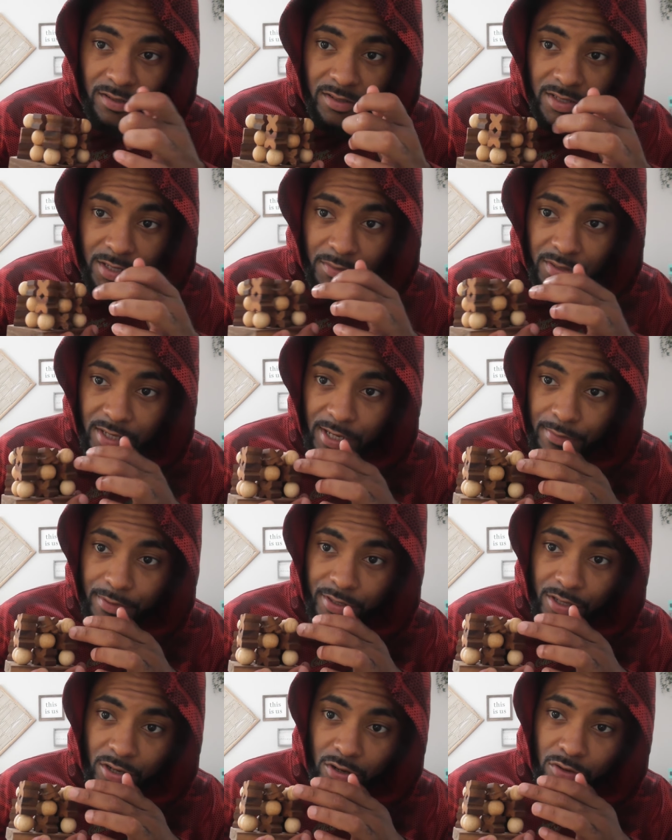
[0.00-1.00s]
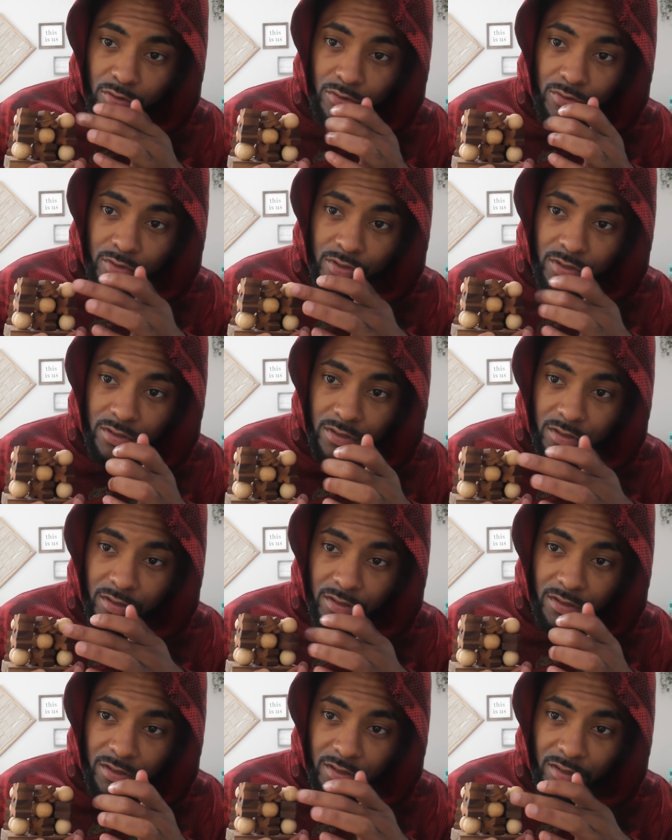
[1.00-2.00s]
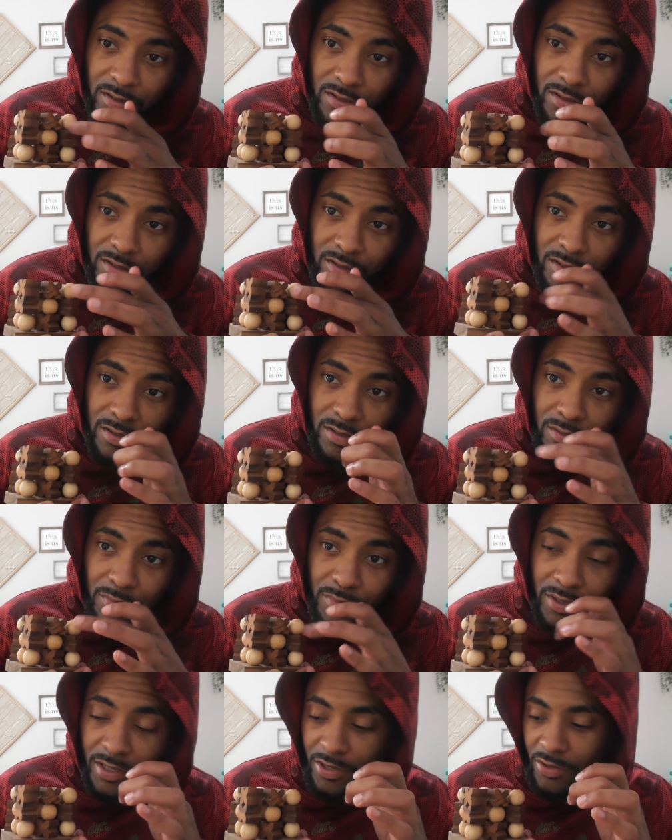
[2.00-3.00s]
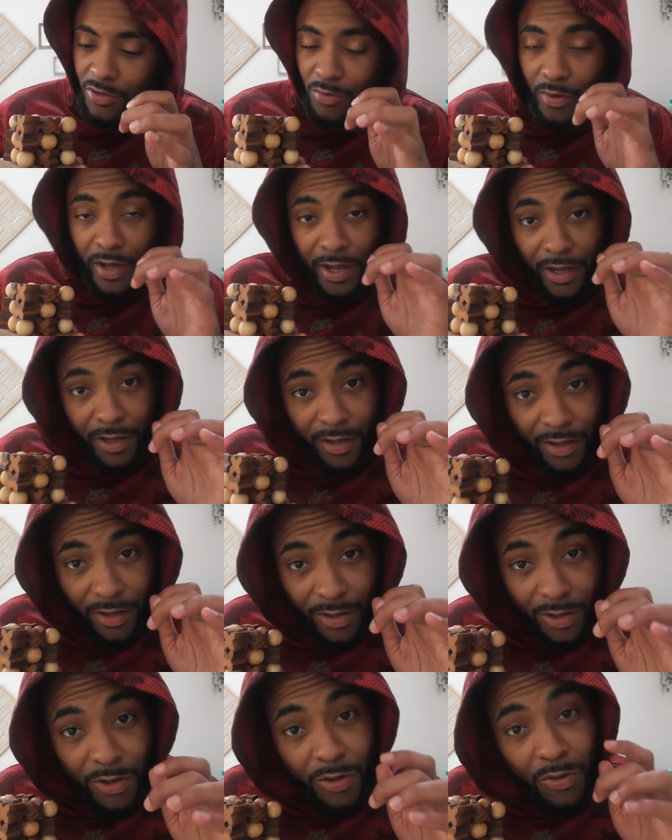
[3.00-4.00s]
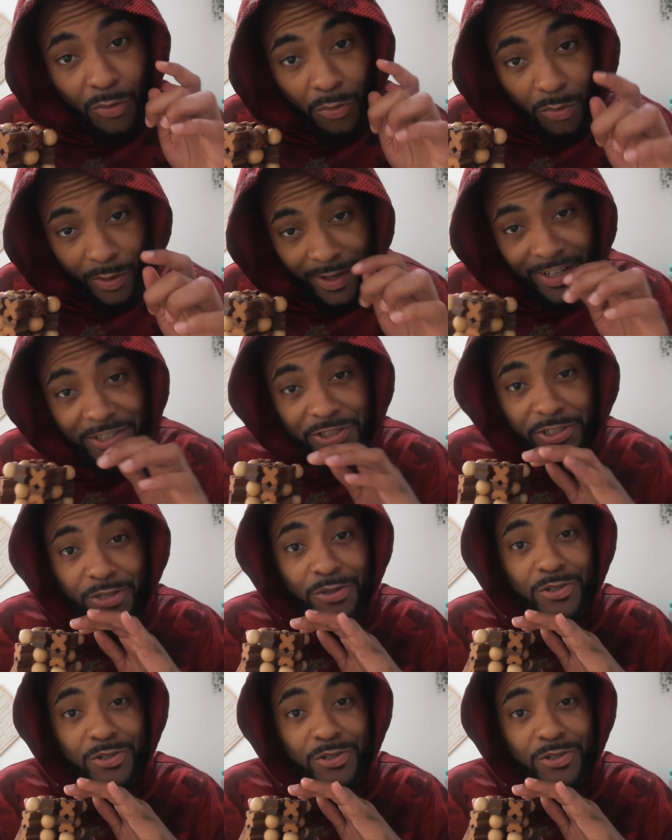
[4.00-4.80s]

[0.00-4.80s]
Sometimes it's O's. But either way, we show